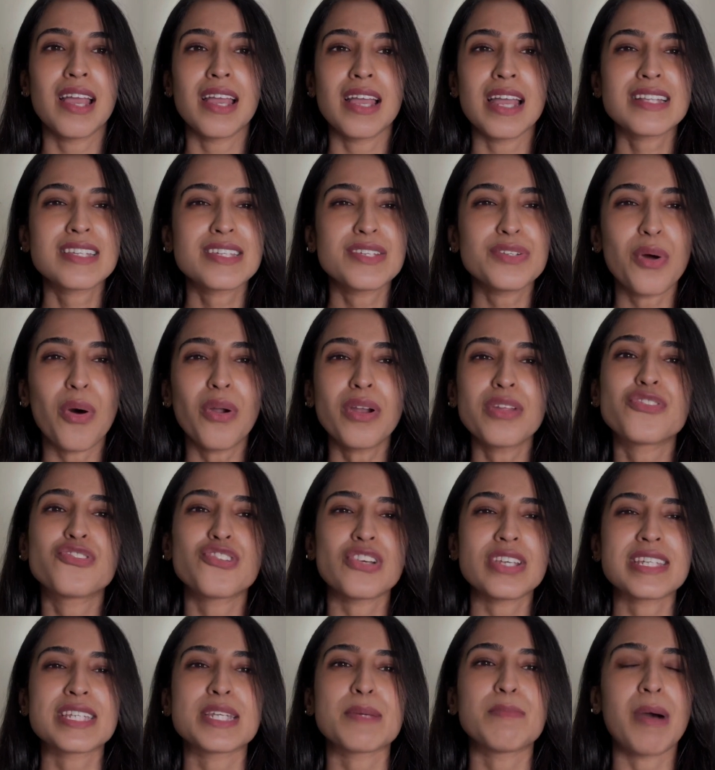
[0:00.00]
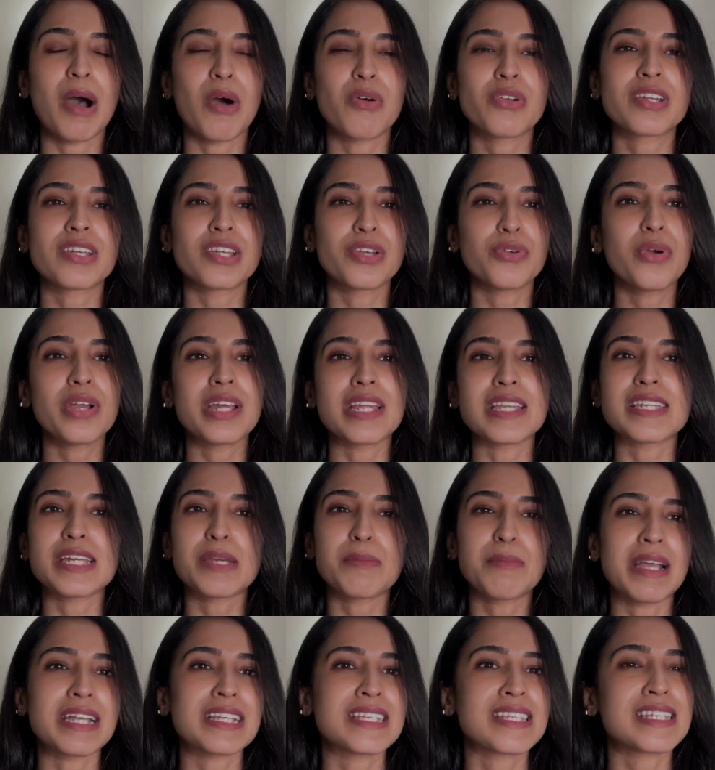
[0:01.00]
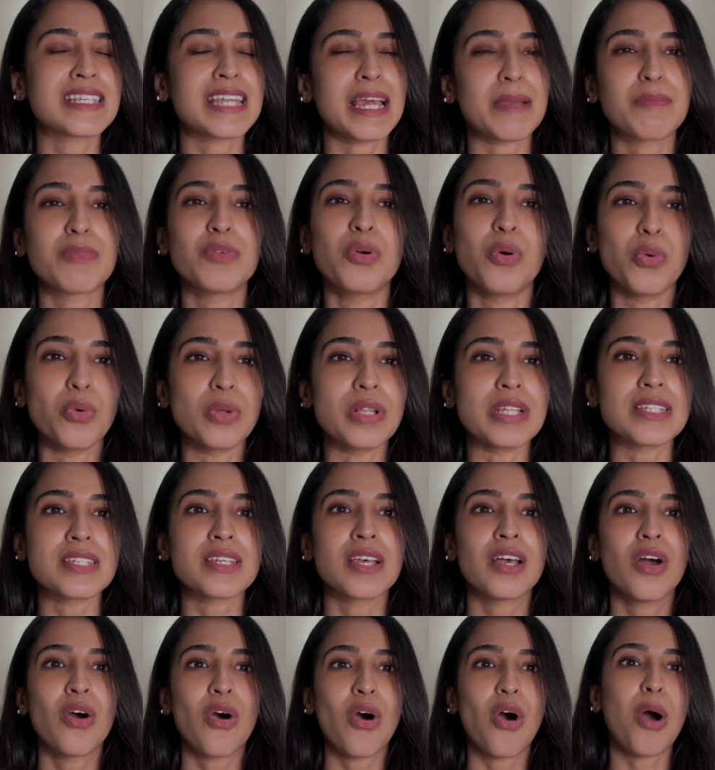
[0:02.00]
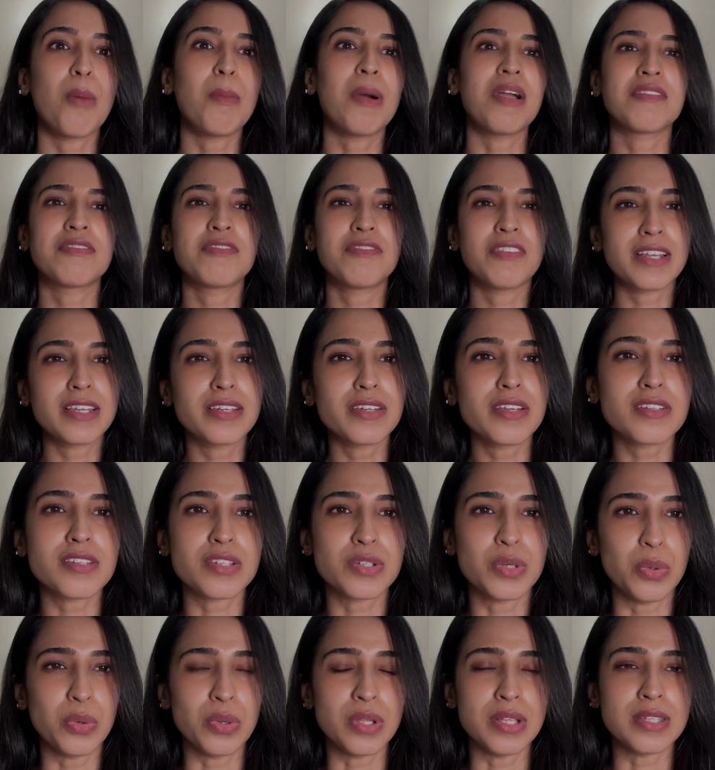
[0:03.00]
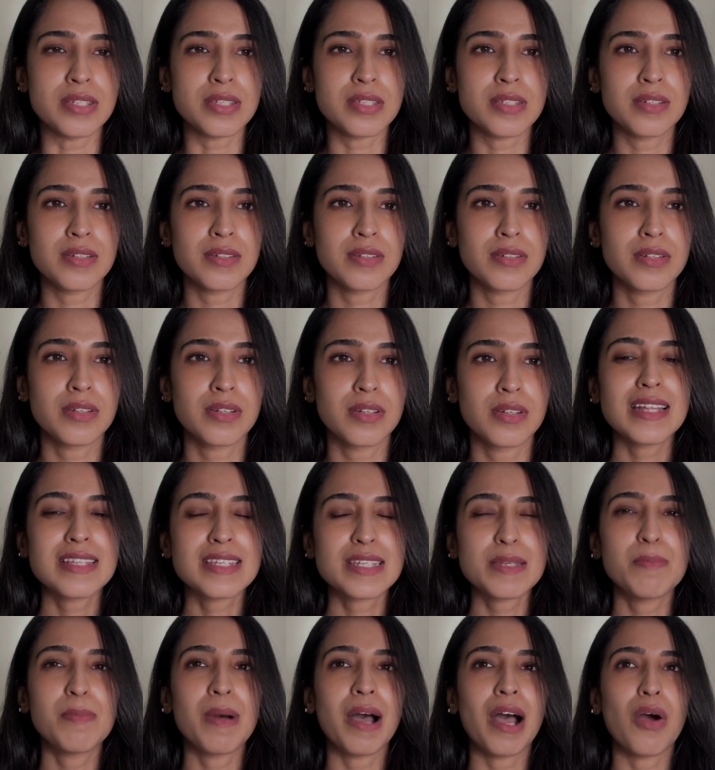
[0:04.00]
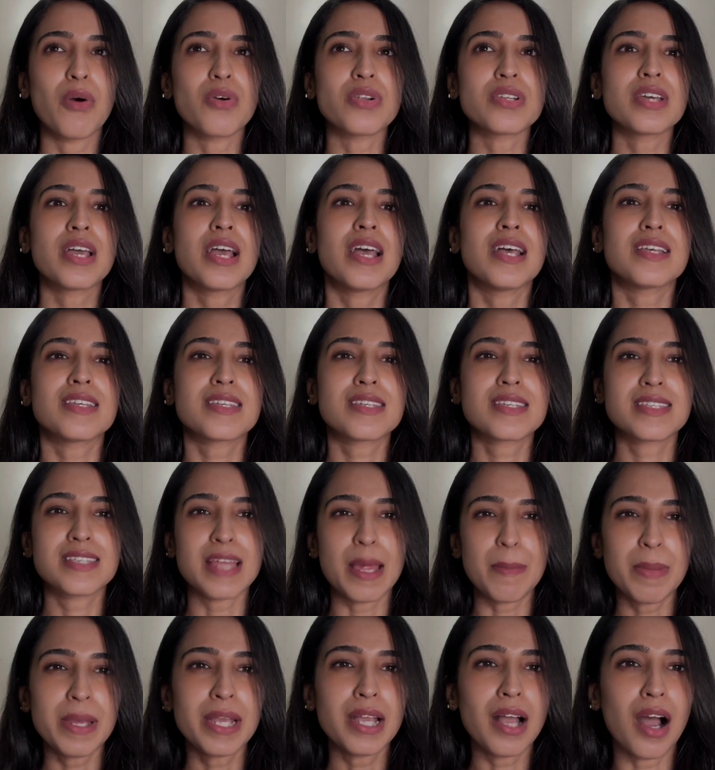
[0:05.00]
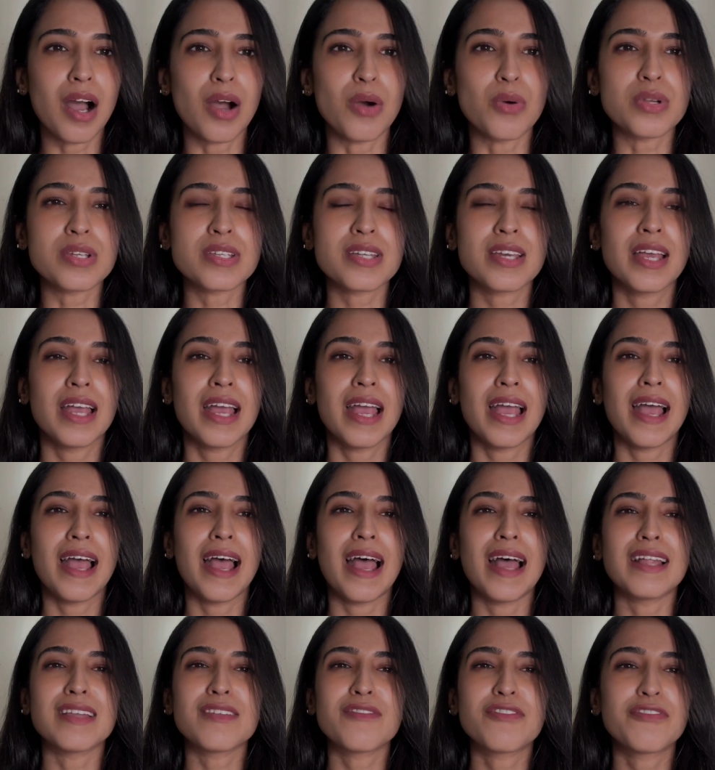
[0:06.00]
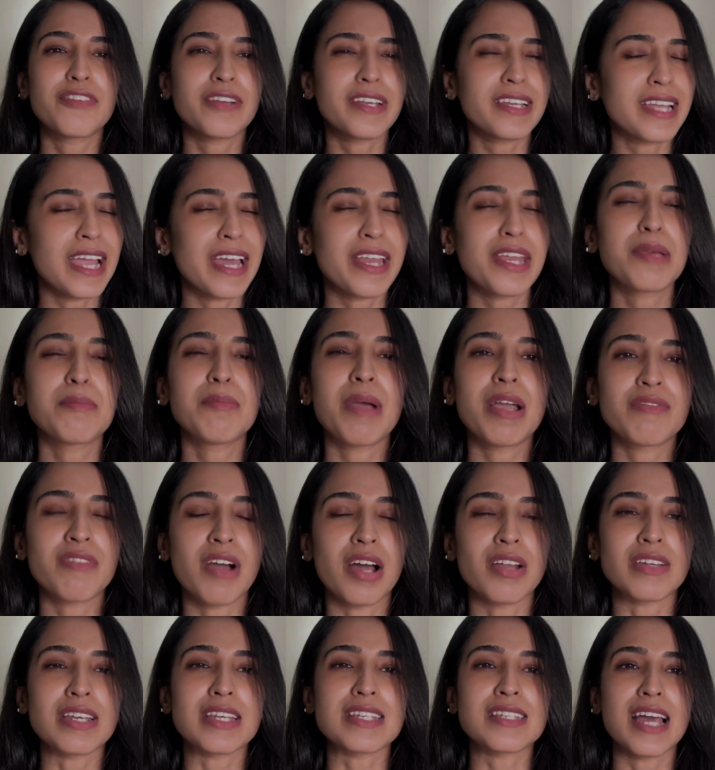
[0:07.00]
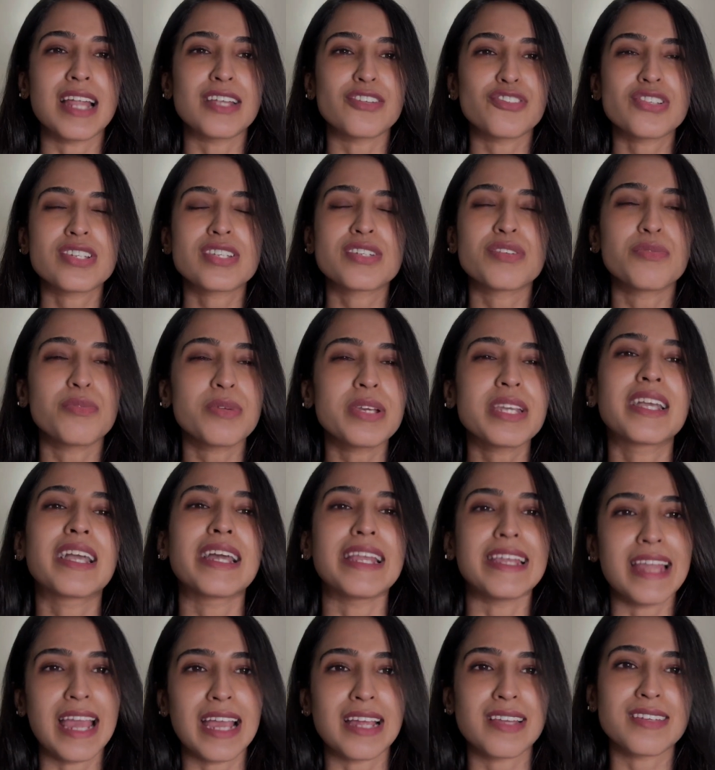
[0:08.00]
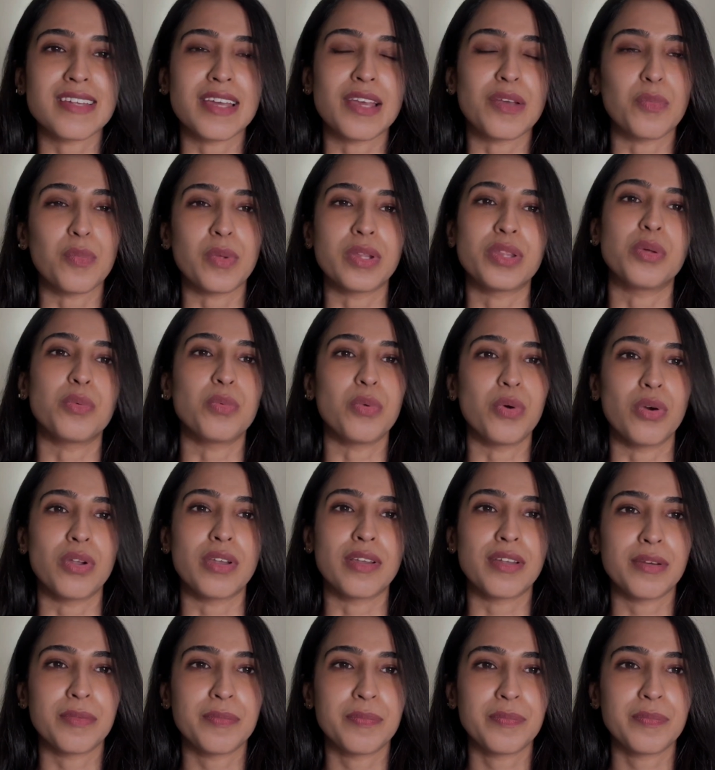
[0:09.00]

It's not just about, hitting my step goals or my fitness goals. It's about stepping out and forgetting my worries and just reconnecting with the world.